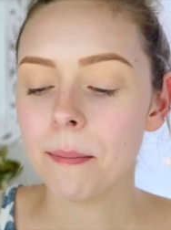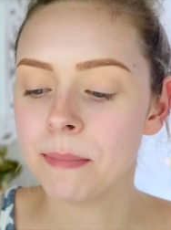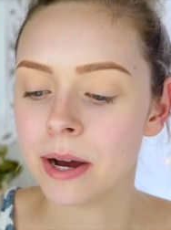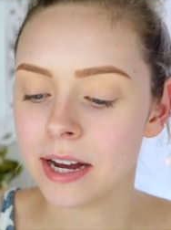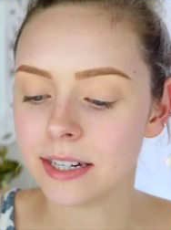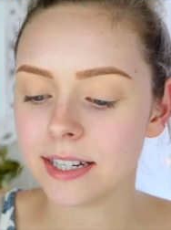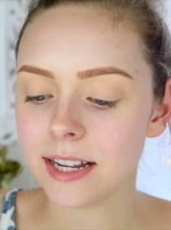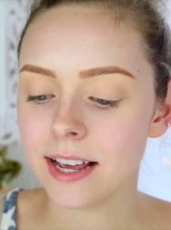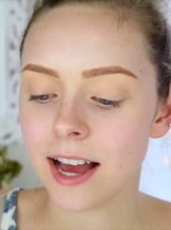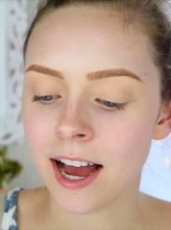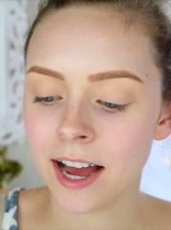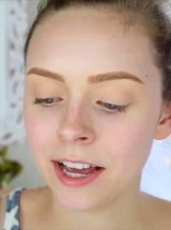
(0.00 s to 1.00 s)
but
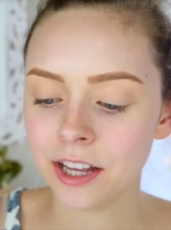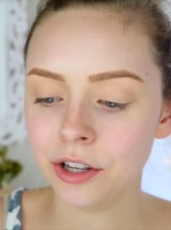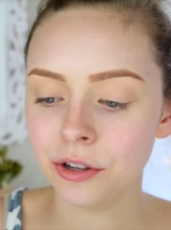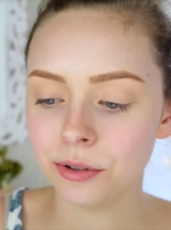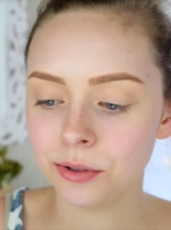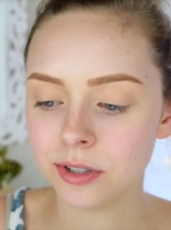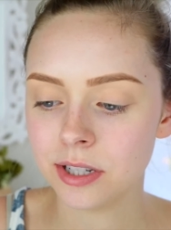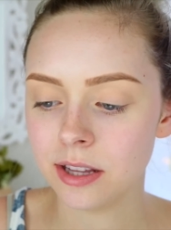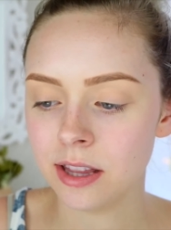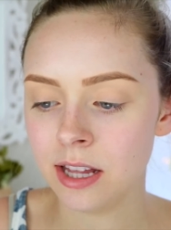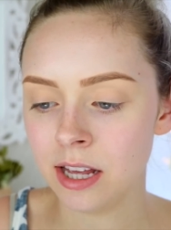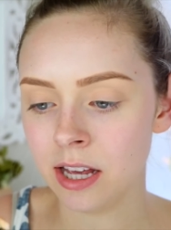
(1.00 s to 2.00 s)
I
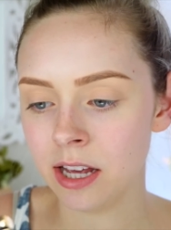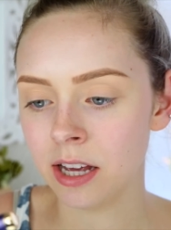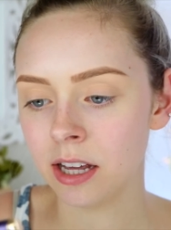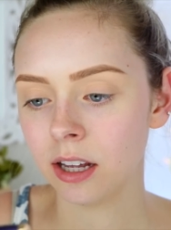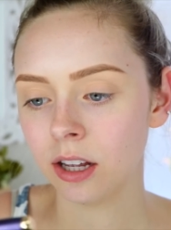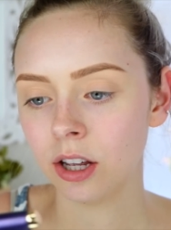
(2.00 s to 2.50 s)
used the